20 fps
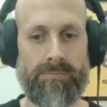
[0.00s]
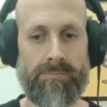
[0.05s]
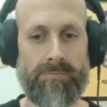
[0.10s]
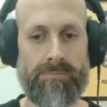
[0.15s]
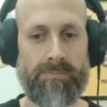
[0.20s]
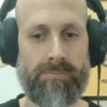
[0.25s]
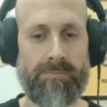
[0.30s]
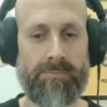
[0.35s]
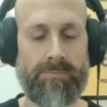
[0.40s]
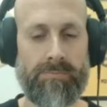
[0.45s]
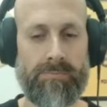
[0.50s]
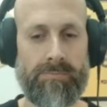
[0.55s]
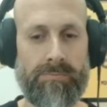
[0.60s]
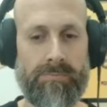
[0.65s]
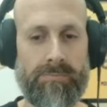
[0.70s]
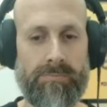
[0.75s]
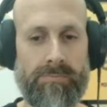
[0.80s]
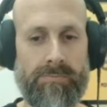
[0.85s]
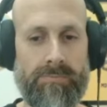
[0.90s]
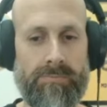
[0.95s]

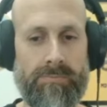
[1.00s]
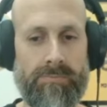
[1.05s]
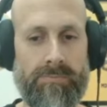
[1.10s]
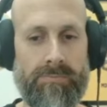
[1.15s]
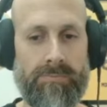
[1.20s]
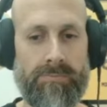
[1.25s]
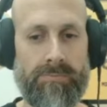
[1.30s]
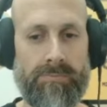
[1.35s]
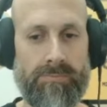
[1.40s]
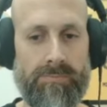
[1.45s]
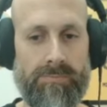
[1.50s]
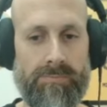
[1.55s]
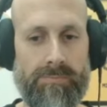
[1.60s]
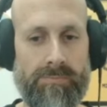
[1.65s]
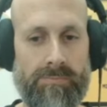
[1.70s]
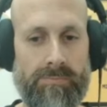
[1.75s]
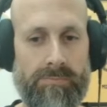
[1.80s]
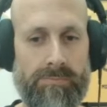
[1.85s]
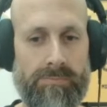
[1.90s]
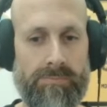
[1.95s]

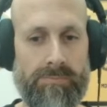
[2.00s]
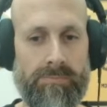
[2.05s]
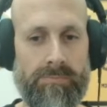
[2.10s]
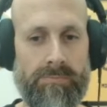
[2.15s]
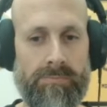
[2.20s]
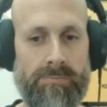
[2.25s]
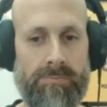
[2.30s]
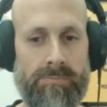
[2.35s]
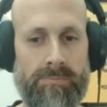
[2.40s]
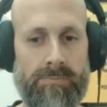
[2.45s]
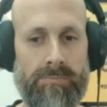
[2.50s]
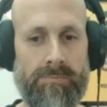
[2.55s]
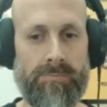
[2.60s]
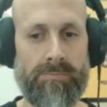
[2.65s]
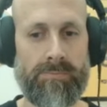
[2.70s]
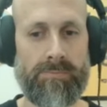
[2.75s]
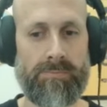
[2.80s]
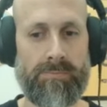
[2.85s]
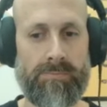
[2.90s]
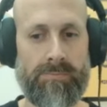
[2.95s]

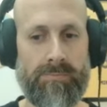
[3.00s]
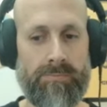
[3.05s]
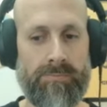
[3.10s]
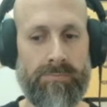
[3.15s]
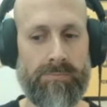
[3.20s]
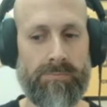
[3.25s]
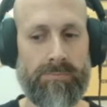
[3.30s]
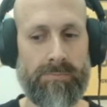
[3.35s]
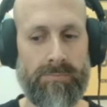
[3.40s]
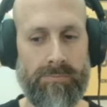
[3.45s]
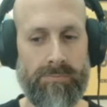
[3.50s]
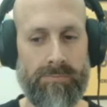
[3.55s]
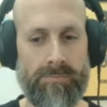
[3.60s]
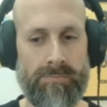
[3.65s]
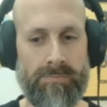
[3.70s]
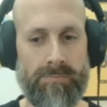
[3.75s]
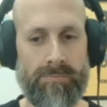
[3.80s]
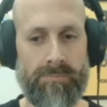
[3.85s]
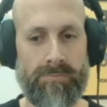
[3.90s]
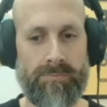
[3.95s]

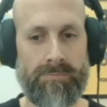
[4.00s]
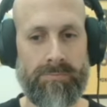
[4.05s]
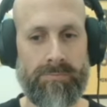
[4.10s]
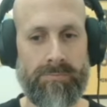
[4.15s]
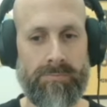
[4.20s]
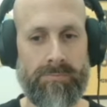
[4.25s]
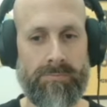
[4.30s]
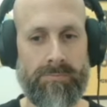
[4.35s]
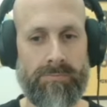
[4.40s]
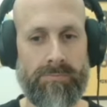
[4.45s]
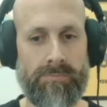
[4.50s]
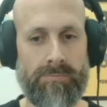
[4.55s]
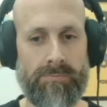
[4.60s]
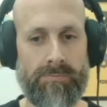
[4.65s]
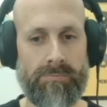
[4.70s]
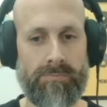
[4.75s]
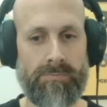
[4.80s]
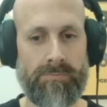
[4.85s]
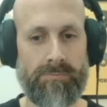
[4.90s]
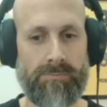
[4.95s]

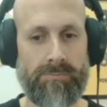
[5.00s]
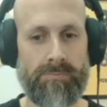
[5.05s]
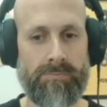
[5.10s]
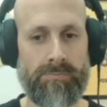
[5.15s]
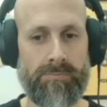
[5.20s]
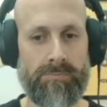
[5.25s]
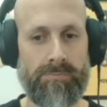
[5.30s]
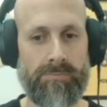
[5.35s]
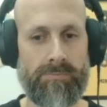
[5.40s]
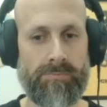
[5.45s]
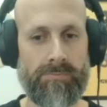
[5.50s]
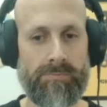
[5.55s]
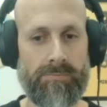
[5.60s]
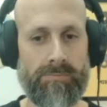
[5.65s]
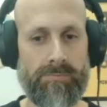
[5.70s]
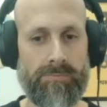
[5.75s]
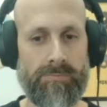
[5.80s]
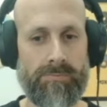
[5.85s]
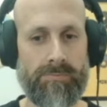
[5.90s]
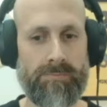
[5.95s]

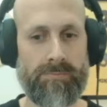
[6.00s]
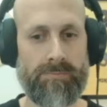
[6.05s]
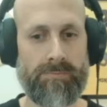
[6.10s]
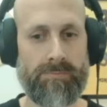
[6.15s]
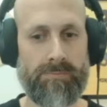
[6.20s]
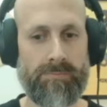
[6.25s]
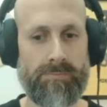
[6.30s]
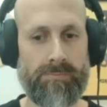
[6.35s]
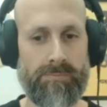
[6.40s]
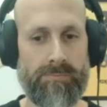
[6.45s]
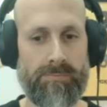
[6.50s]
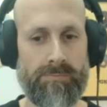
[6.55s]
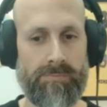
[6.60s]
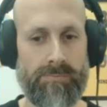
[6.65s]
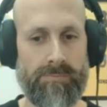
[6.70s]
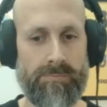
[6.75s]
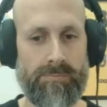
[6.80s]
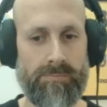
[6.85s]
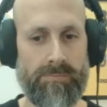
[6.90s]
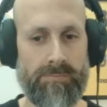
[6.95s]

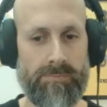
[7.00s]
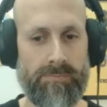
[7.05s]
This person isn't speaking.